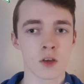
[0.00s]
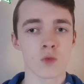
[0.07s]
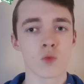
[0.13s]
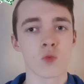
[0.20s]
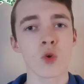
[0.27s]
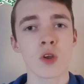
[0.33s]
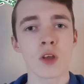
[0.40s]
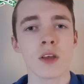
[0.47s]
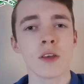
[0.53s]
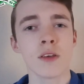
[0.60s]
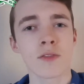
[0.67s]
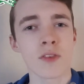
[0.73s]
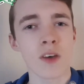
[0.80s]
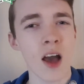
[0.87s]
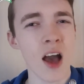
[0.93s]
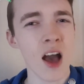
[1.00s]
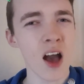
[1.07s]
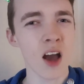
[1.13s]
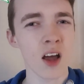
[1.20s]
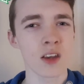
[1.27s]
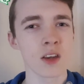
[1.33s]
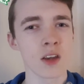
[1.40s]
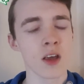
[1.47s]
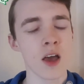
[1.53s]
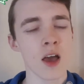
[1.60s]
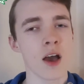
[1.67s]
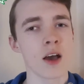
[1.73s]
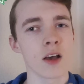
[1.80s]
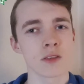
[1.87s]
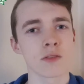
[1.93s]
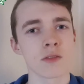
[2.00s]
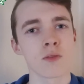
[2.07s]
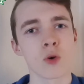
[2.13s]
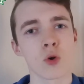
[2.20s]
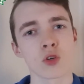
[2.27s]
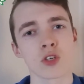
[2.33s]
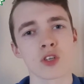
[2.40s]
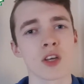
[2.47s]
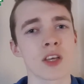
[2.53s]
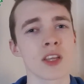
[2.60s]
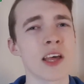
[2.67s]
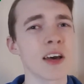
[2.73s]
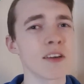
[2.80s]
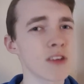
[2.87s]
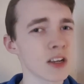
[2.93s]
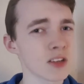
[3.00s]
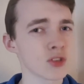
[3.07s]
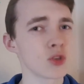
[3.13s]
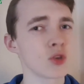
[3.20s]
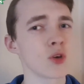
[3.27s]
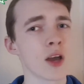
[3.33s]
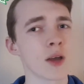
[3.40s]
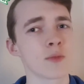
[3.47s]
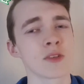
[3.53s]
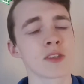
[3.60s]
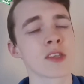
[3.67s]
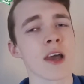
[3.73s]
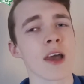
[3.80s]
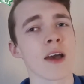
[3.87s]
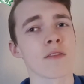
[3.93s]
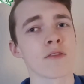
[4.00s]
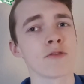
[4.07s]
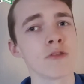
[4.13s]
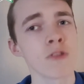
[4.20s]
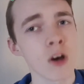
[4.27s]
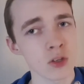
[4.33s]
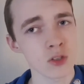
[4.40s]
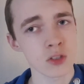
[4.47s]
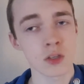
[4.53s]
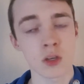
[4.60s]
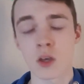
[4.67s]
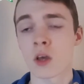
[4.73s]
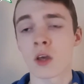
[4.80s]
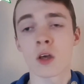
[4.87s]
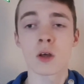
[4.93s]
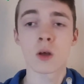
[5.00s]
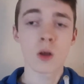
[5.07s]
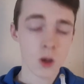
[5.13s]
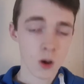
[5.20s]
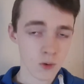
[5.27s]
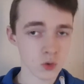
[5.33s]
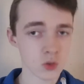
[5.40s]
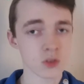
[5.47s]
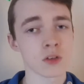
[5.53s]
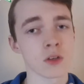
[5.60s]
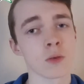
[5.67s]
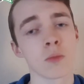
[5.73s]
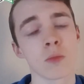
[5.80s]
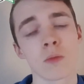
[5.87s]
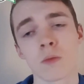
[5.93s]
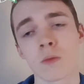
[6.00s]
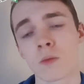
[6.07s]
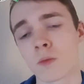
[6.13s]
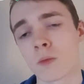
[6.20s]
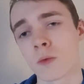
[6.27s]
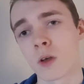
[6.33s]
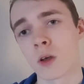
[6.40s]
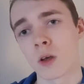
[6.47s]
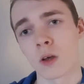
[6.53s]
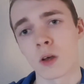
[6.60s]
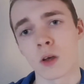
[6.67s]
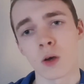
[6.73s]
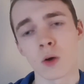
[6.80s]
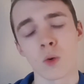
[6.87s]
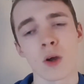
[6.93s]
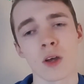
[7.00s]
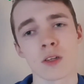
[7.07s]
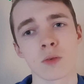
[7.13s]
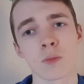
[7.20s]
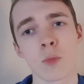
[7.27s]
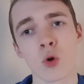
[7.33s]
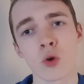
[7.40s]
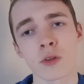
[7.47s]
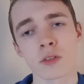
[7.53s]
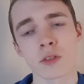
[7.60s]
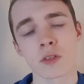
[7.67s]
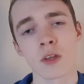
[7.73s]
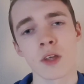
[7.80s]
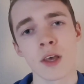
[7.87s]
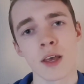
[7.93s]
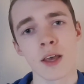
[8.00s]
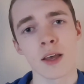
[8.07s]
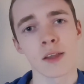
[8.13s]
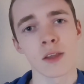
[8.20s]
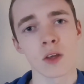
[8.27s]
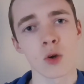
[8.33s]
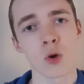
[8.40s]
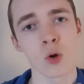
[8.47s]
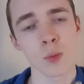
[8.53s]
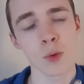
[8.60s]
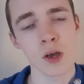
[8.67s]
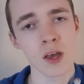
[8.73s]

Rudheath aren't as fortunate in their last 2 games. They have lost, obviously, away to Poynton in the cup,